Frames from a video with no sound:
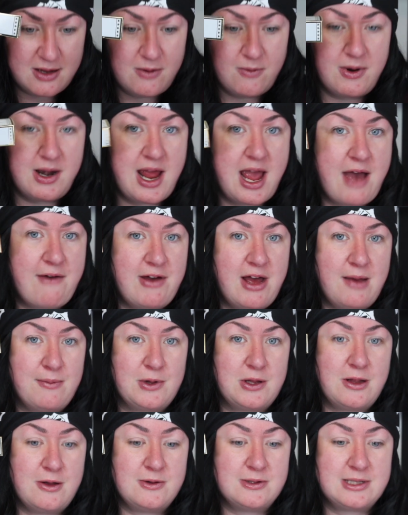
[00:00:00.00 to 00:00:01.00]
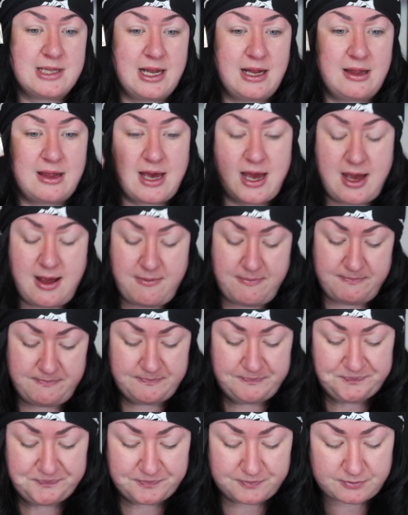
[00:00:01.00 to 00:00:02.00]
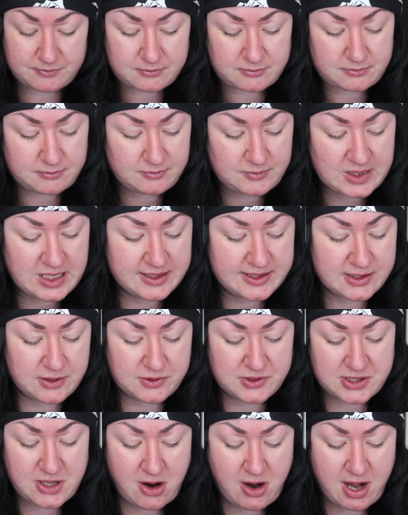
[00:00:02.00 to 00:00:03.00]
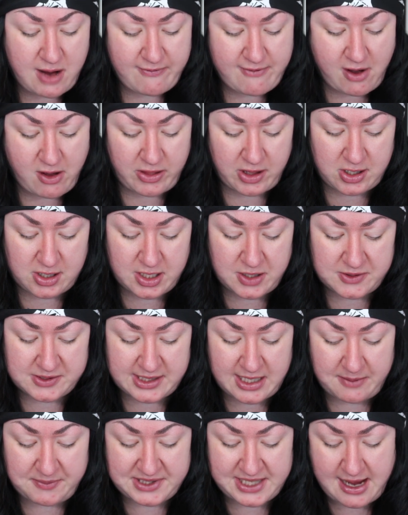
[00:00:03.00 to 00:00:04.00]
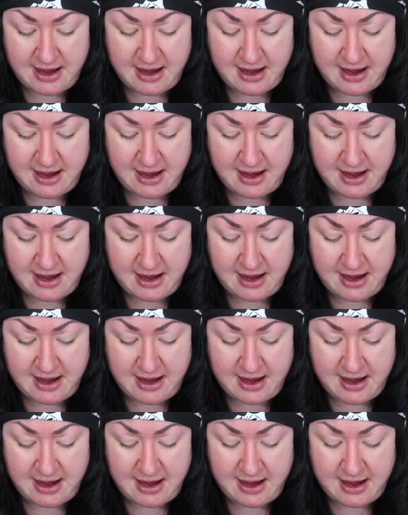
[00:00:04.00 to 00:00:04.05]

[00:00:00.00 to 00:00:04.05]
when I have it up close like that. So sorry if all the close-ups